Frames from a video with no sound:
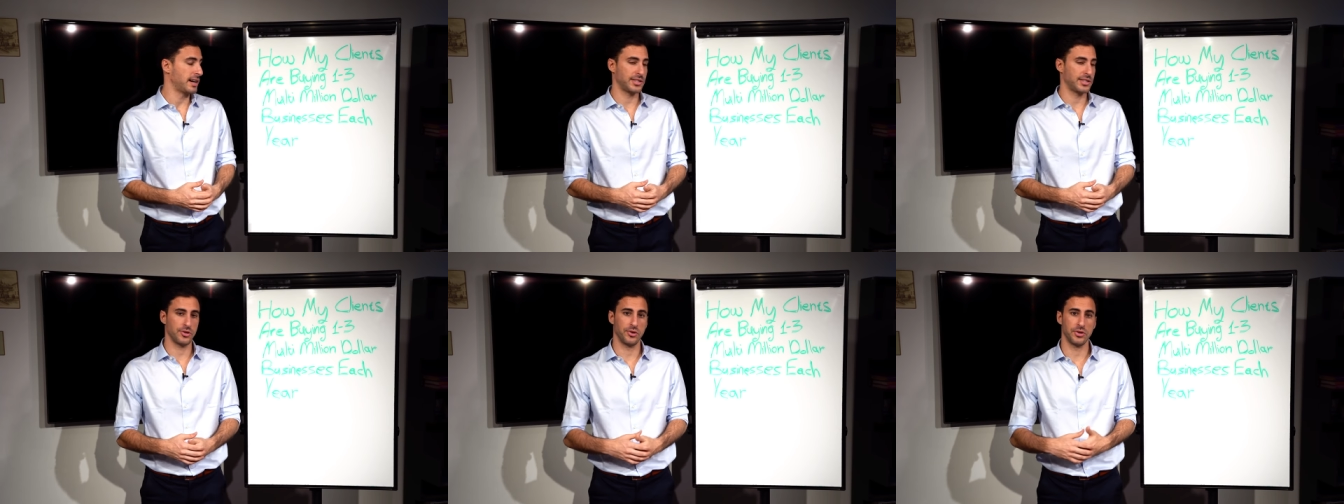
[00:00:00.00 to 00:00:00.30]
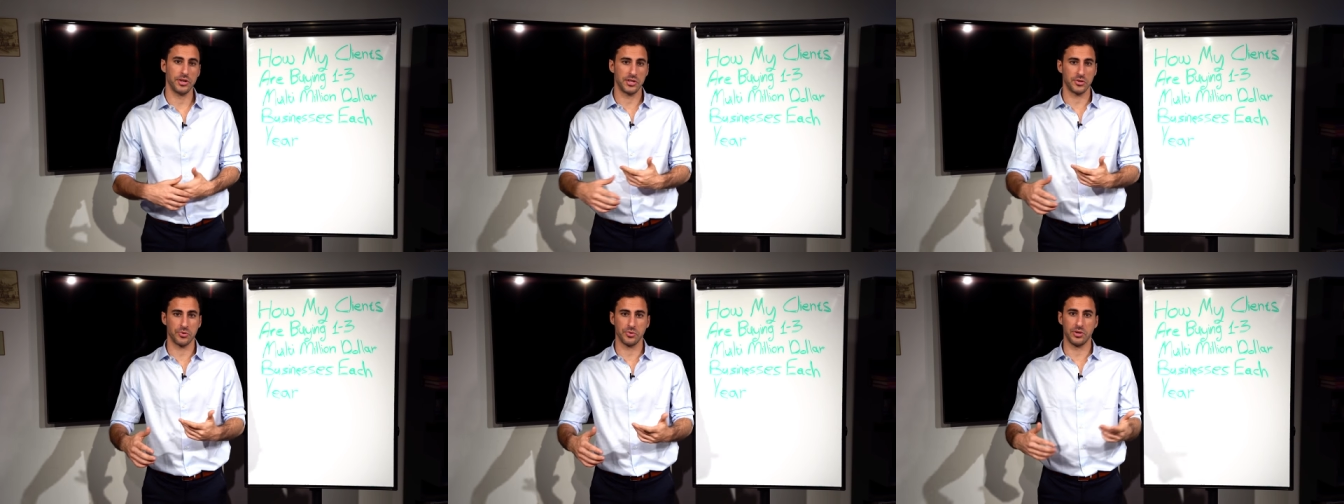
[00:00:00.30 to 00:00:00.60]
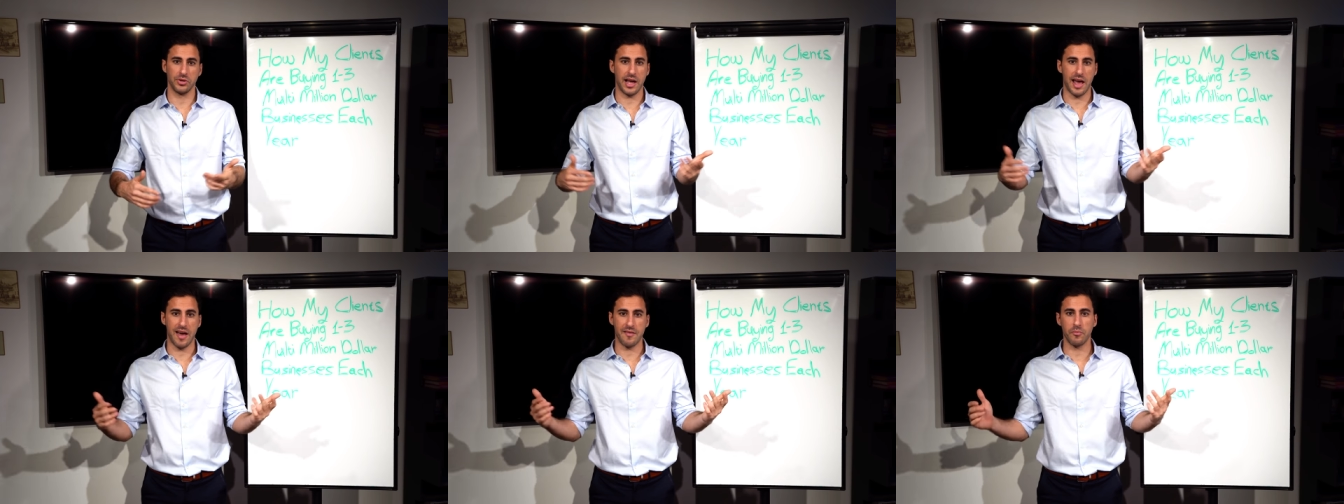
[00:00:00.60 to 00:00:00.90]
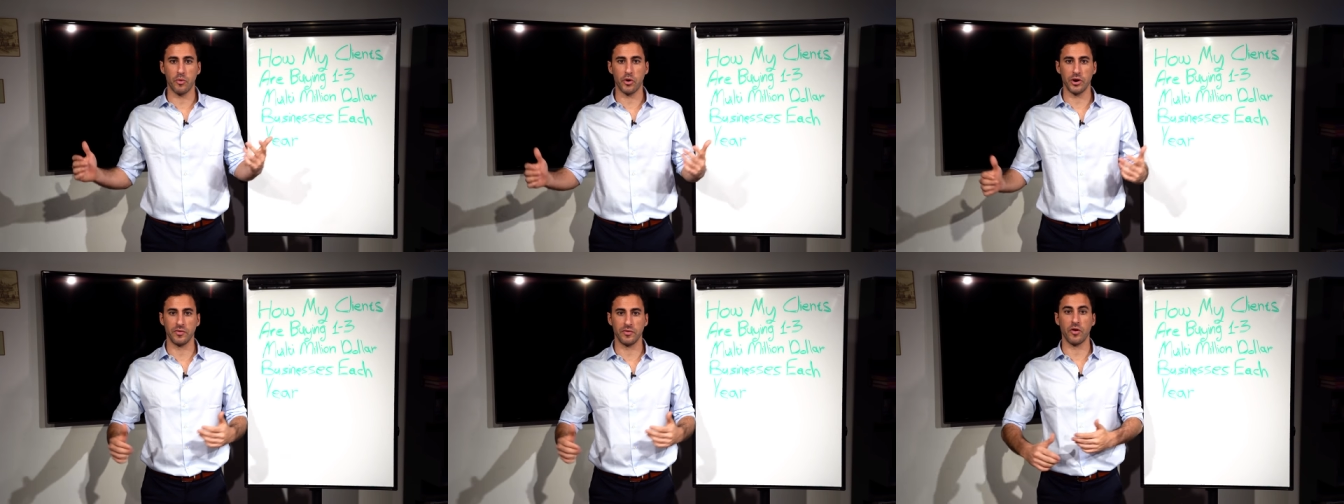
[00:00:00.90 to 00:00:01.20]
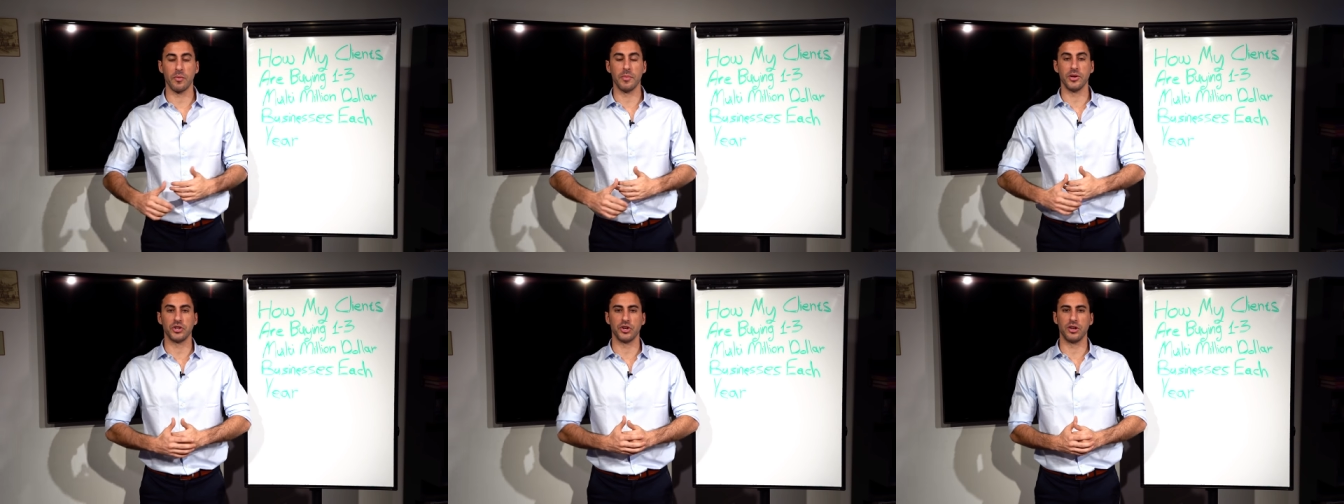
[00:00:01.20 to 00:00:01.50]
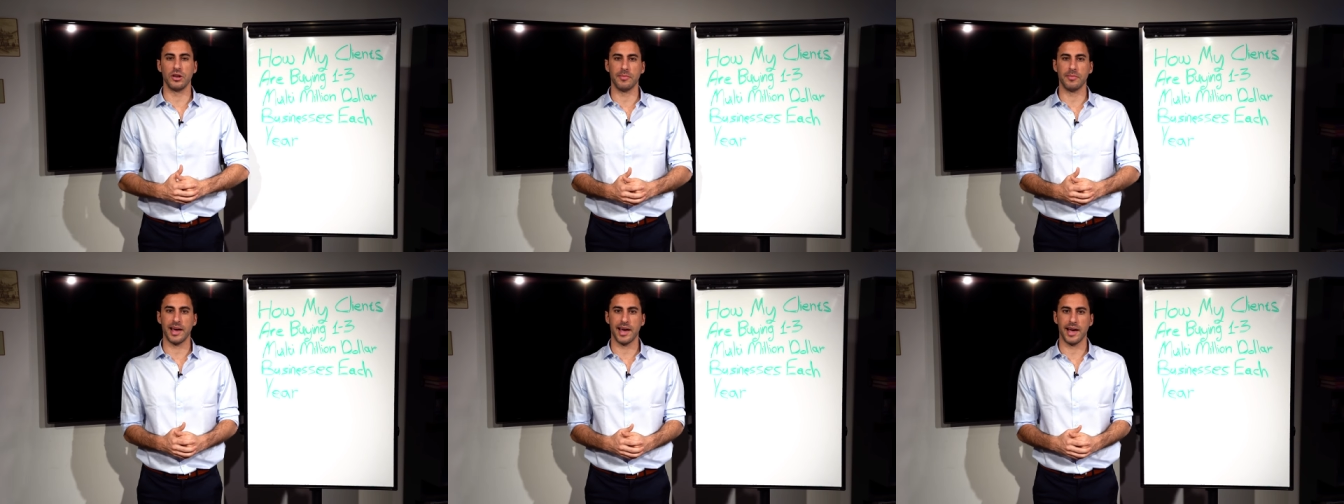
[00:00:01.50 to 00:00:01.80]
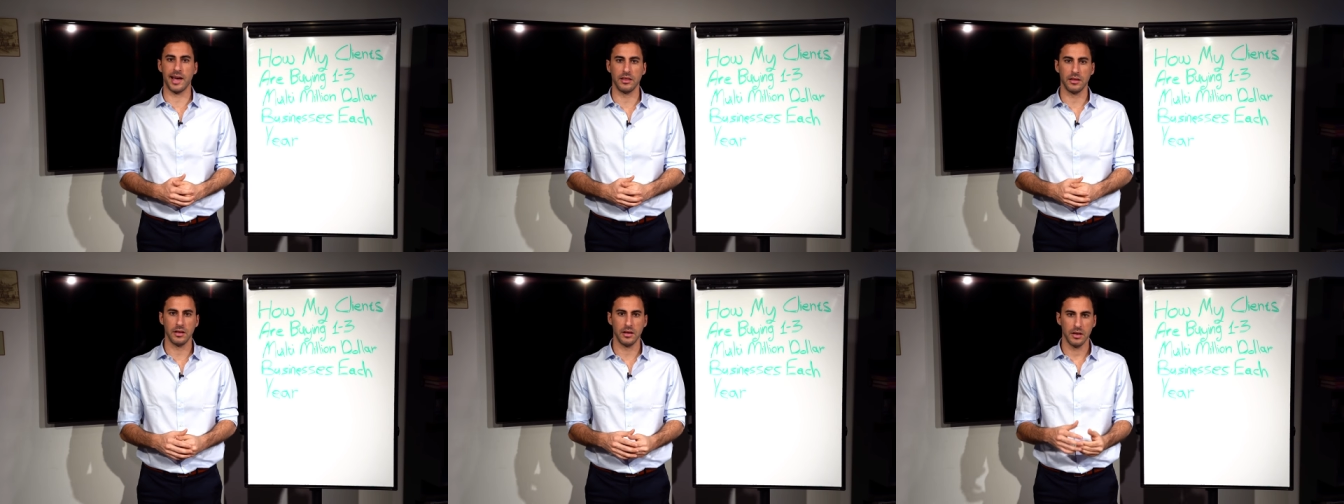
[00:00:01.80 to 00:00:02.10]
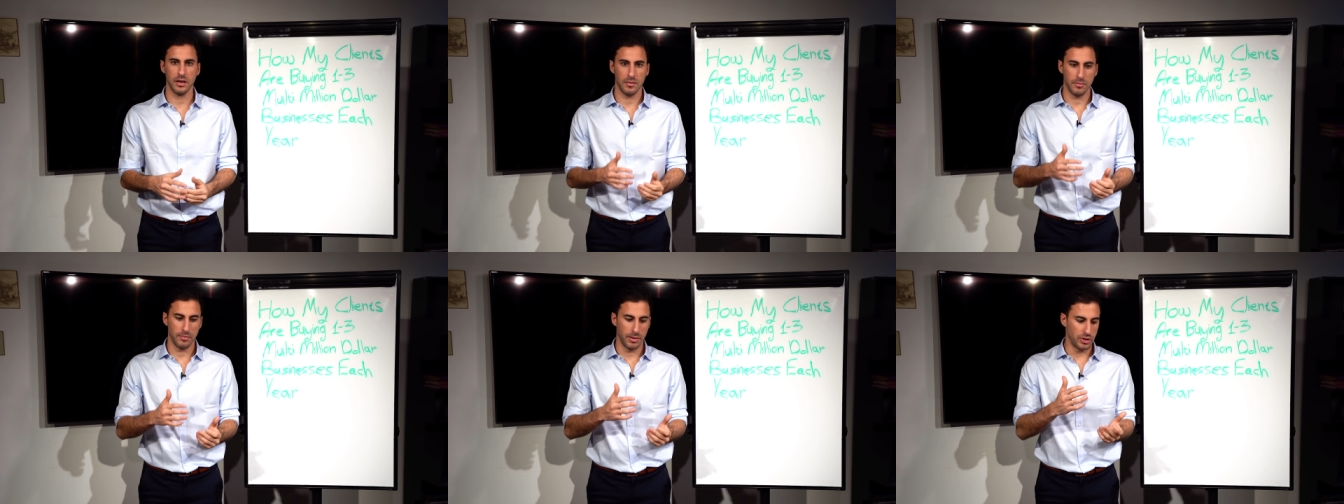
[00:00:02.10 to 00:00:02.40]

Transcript: I saw this cool. I have more information in my head,